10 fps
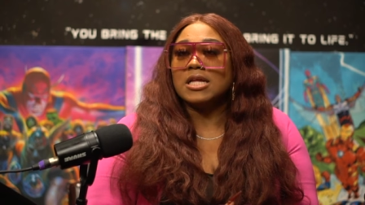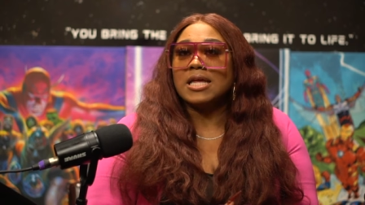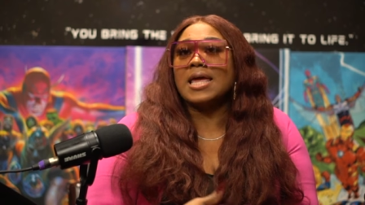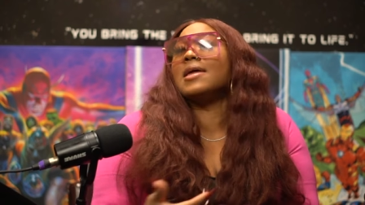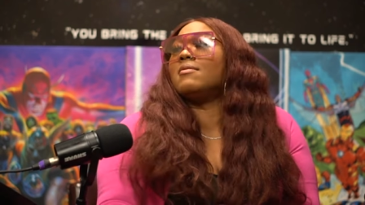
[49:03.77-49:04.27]

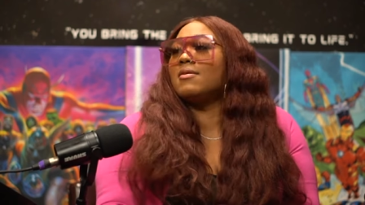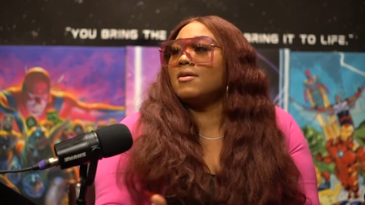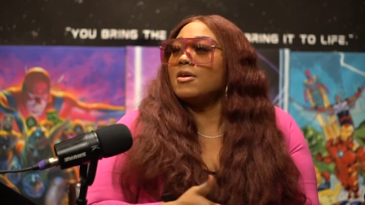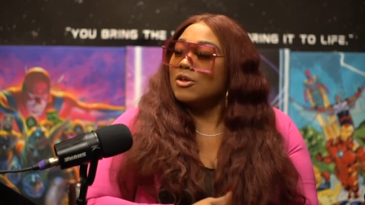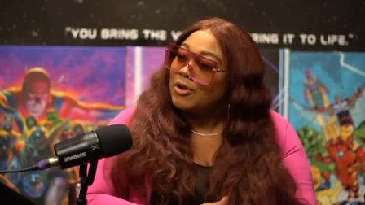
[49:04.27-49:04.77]
in
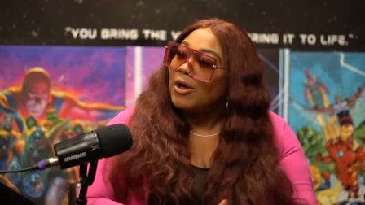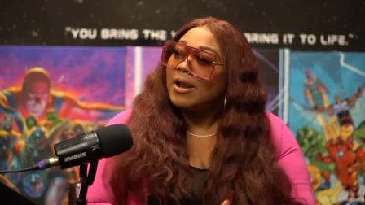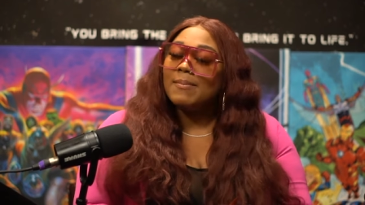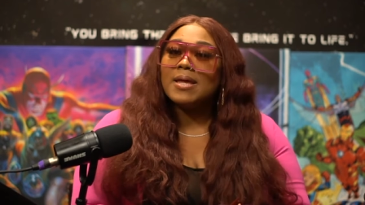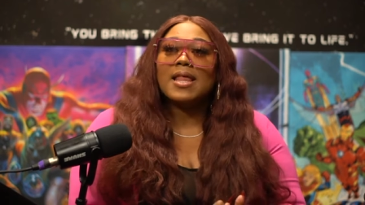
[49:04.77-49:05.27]
you know what
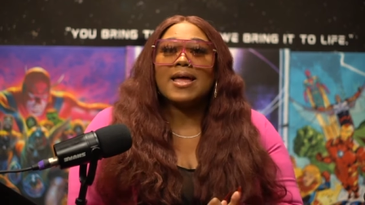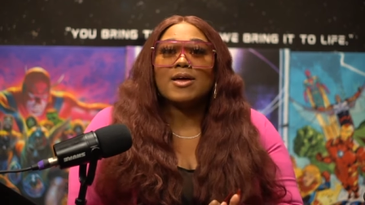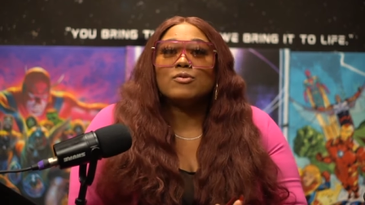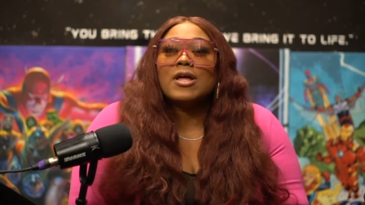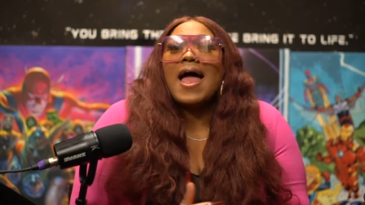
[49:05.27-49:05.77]
i mean like
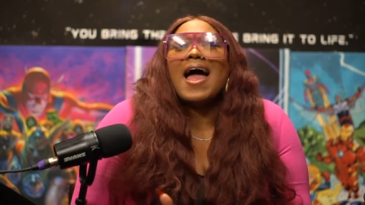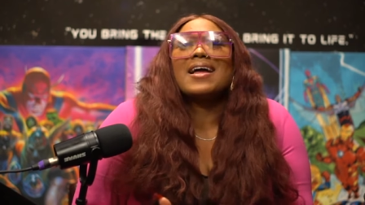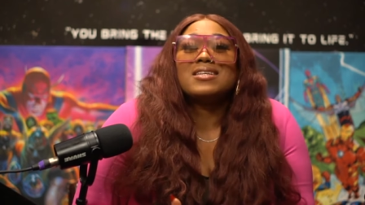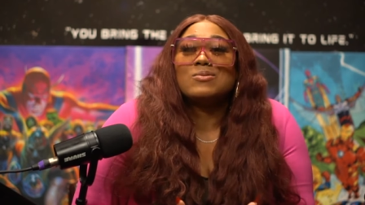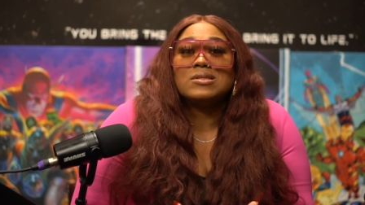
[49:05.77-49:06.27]
it, the
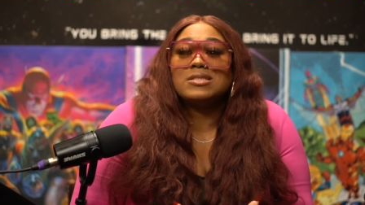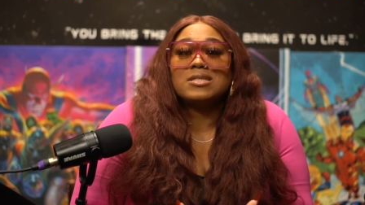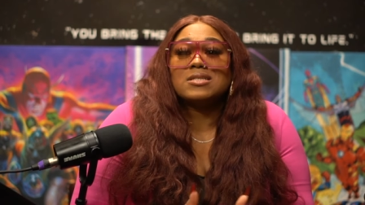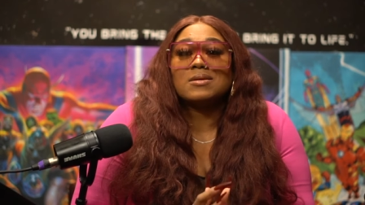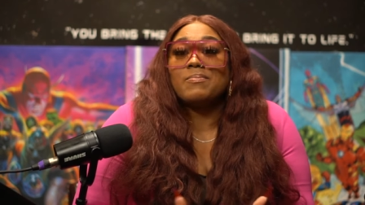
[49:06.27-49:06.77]
acting was
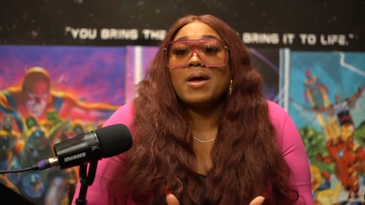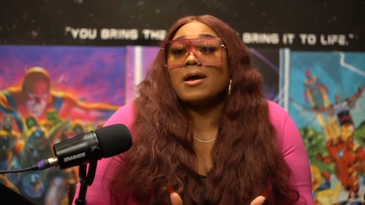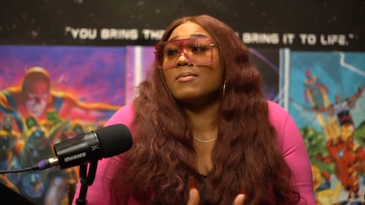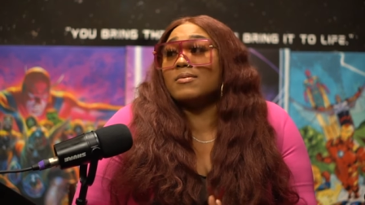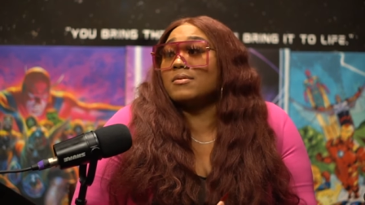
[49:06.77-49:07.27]
just
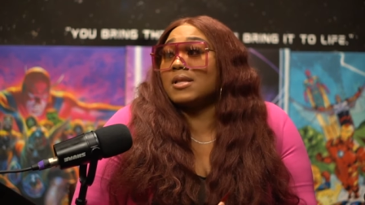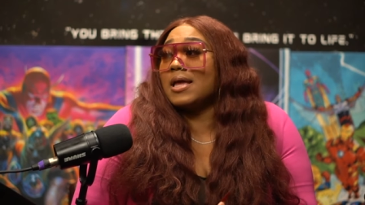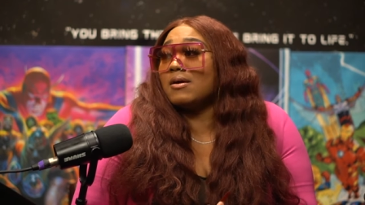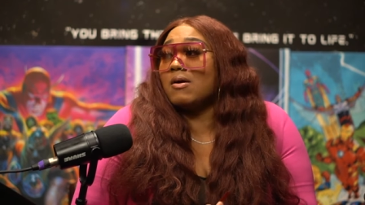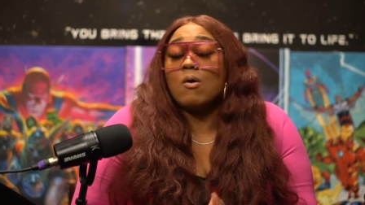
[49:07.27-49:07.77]
impeccable like
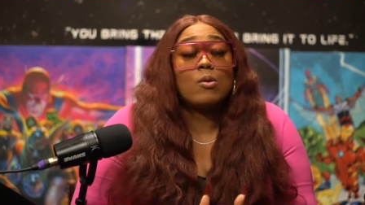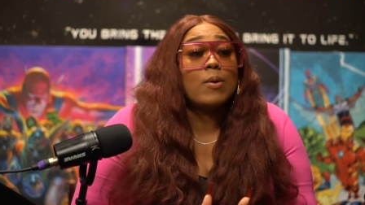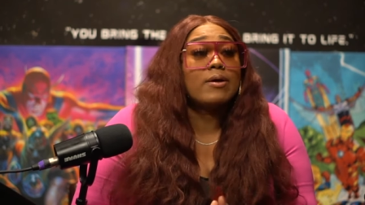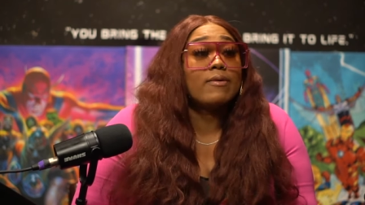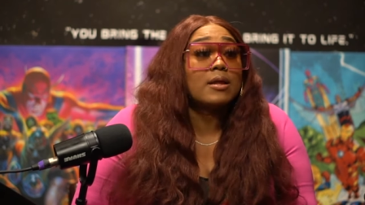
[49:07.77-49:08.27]
mm. all the
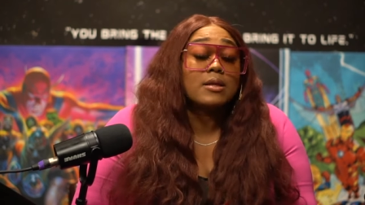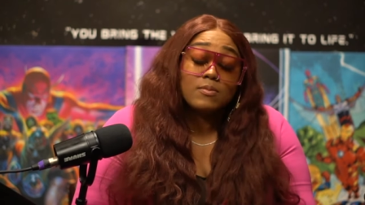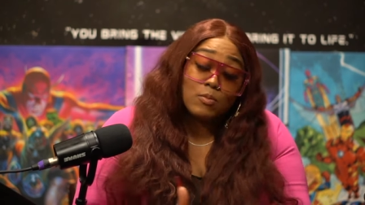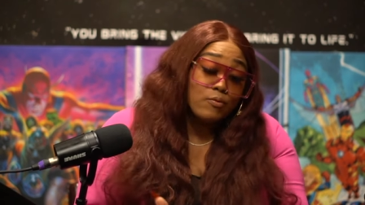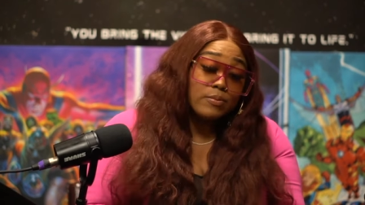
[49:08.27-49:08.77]
way around the
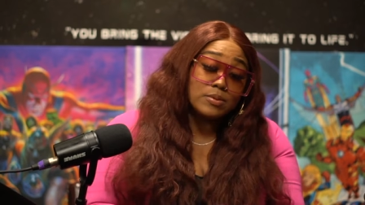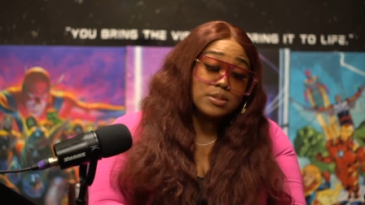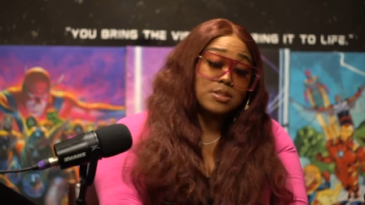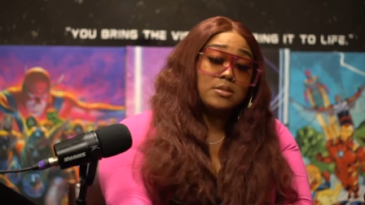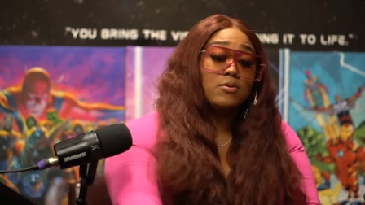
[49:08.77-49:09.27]
movie was
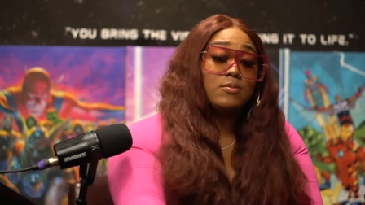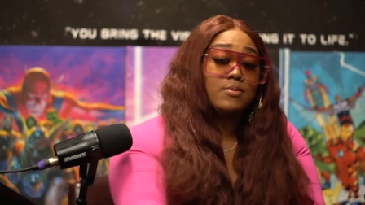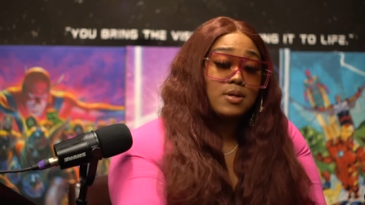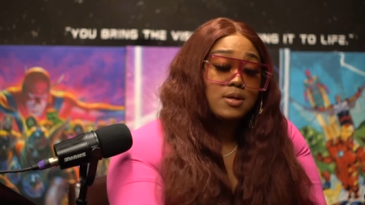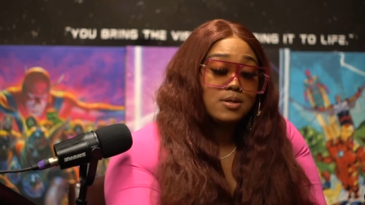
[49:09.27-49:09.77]
just dope
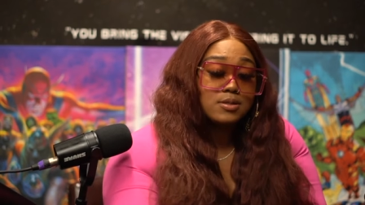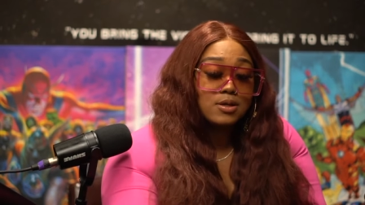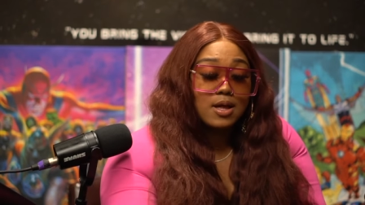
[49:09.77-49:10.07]
book of uh,